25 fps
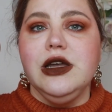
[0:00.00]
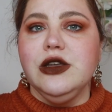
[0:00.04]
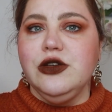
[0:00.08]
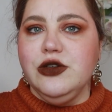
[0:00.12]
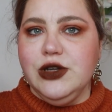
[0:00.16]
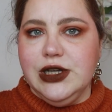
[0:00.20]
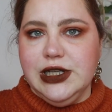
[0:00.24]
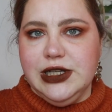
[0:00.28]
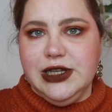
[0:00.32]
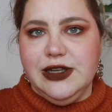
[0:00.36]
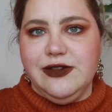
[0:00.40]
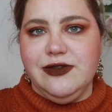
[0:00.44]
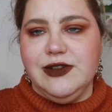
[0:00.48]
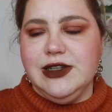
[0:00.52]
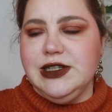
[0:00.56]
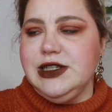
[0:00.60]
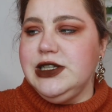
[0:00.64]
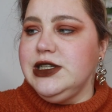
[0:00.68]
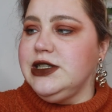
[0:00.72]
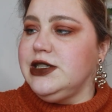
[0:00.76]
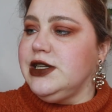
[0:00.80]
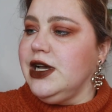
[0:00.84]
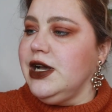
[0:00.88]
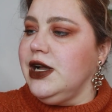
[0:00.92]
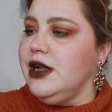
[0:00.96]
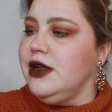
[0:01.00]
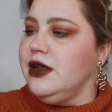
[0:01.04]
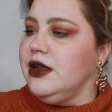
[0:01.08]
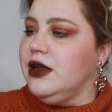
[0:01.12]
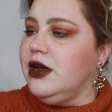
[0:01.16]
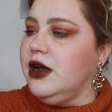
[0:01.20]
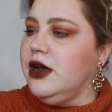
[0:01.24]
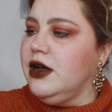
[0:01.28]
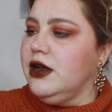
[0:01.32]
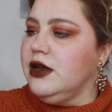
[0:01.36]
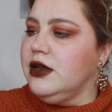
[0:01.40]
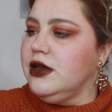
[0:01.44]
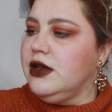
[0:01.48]
You can definitely
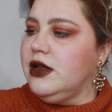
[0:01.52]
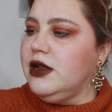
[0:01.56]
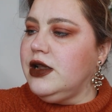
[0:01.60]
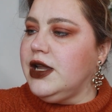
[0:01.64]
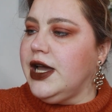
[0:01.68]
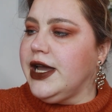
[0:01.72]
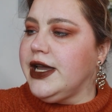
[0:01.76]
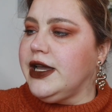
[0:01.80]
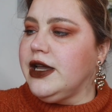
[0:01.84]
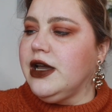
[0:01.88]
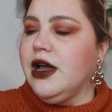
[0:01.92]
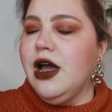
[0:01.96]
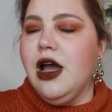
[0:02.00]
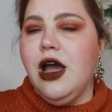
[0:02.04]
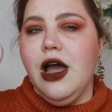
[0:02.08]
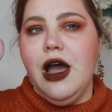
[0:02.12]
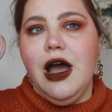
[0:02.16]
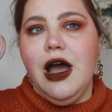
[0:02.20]
tell, like,